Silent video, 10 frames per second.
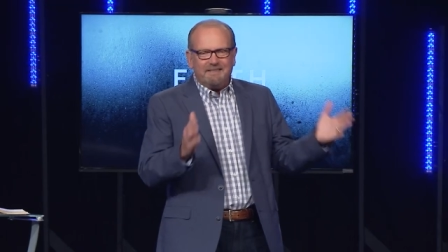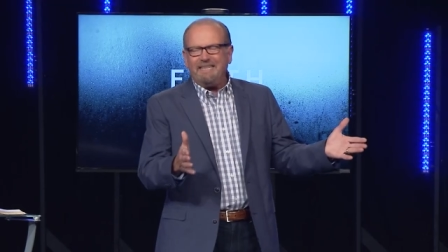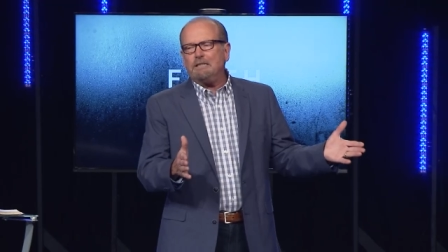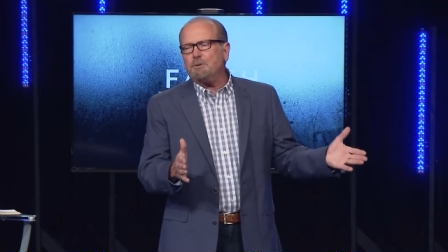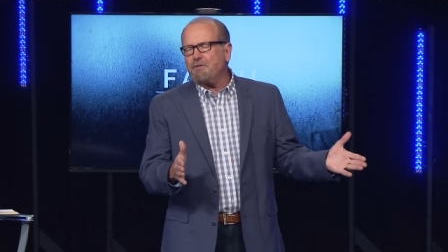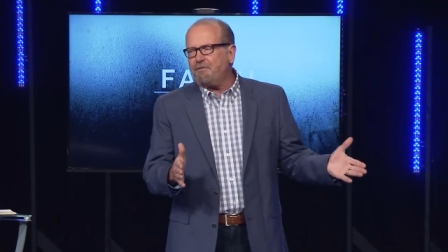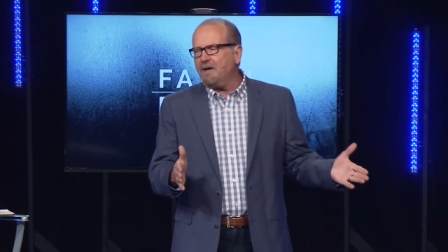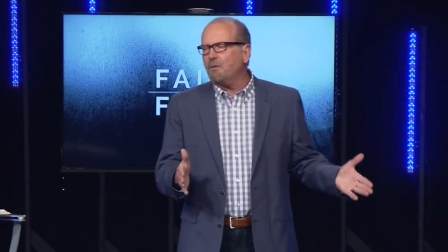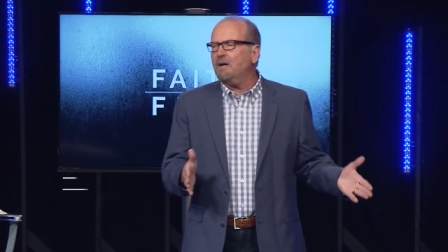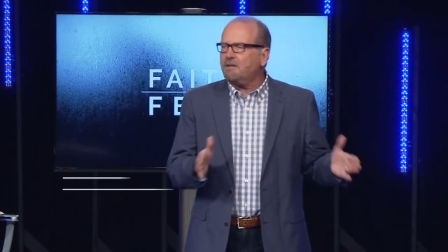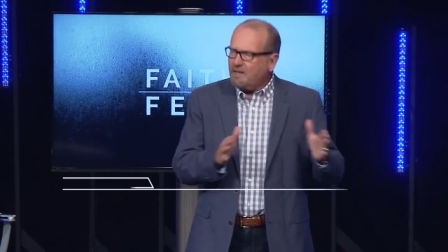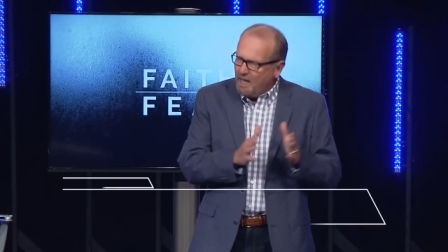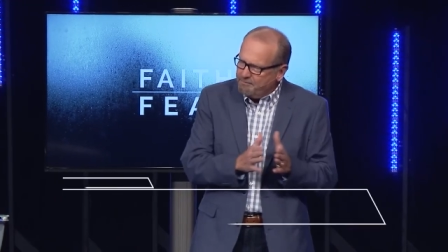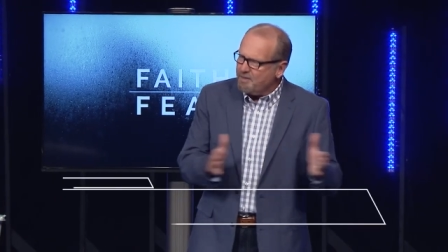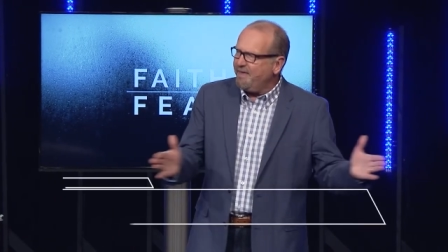deal with fear. We're going to
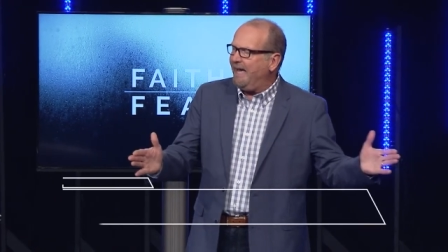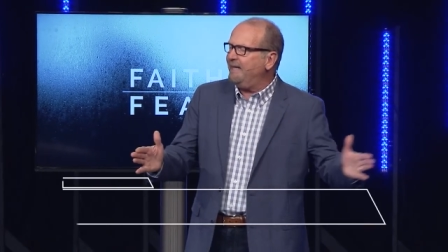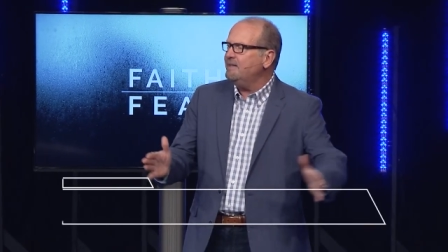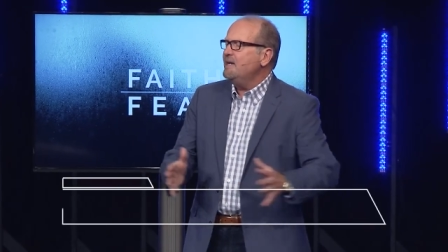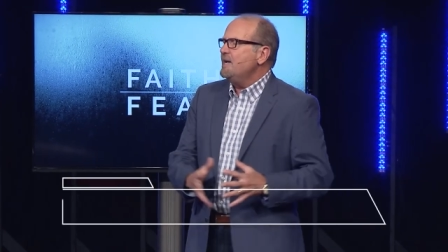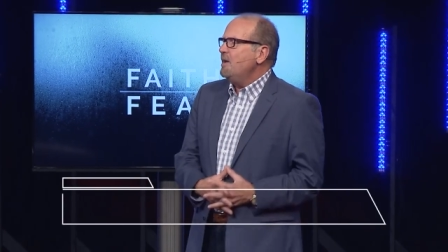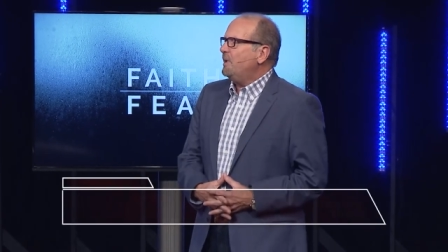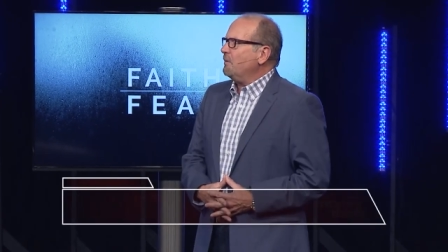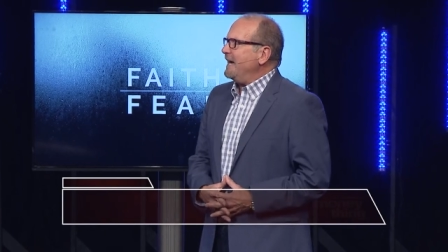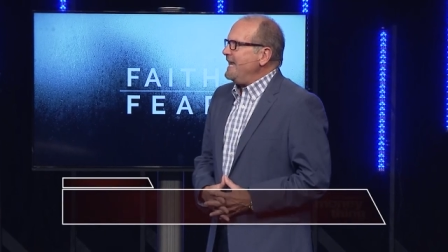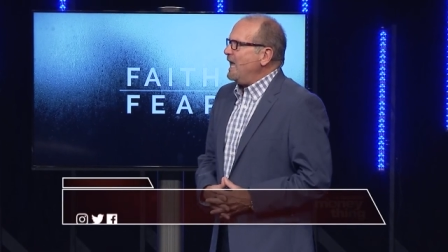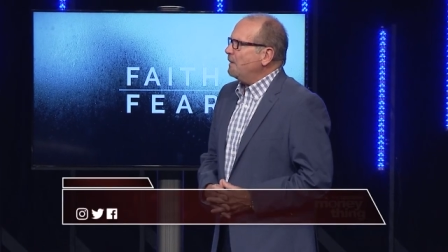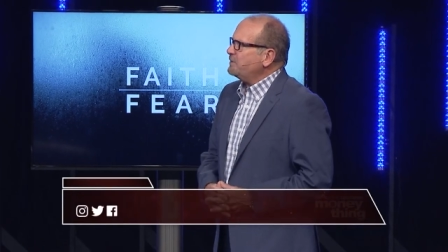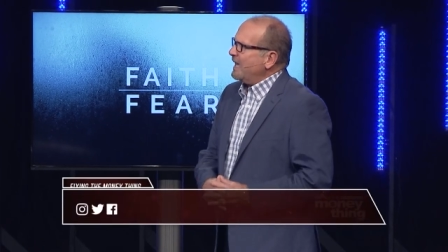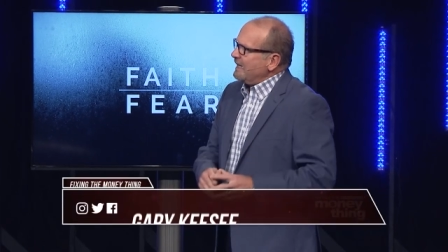cover that. But right now,
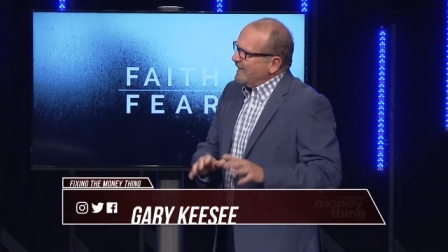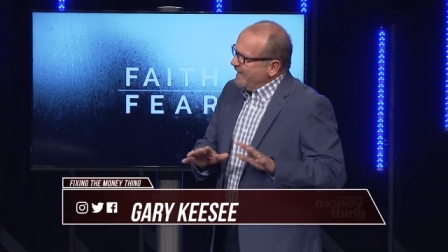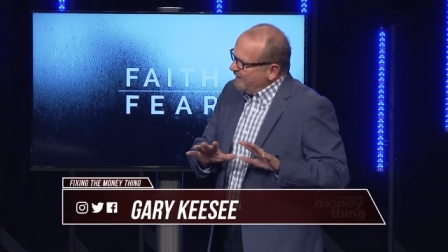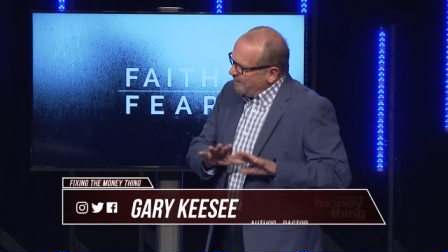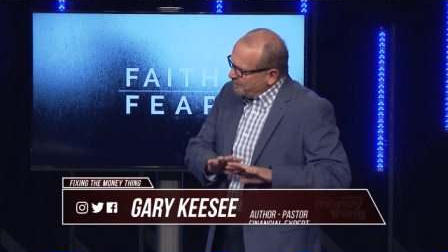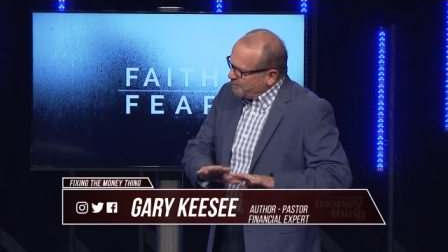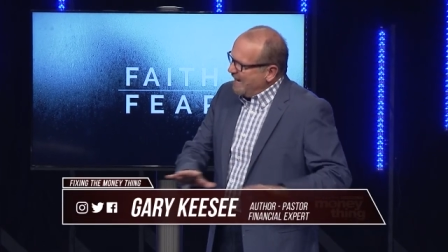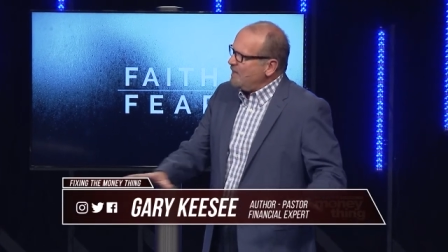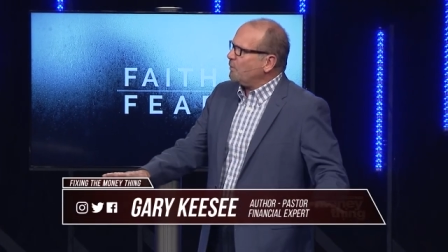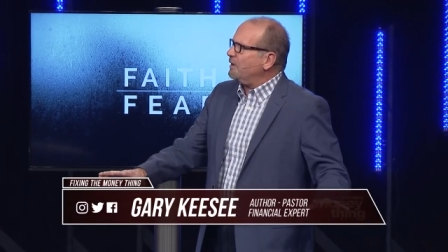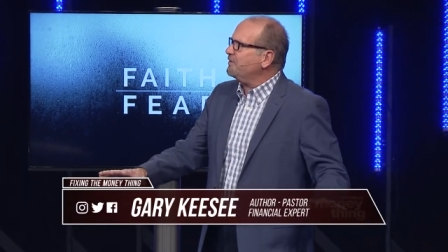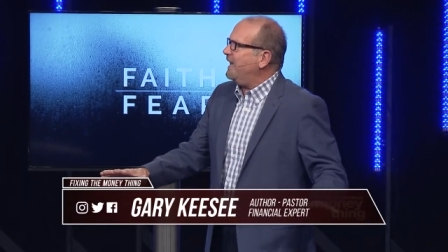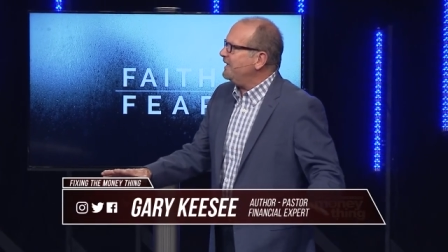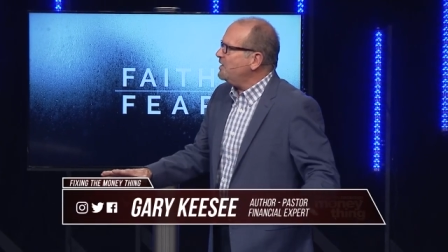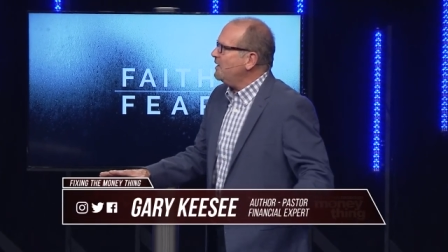I'm trying to lay a groundwork that, you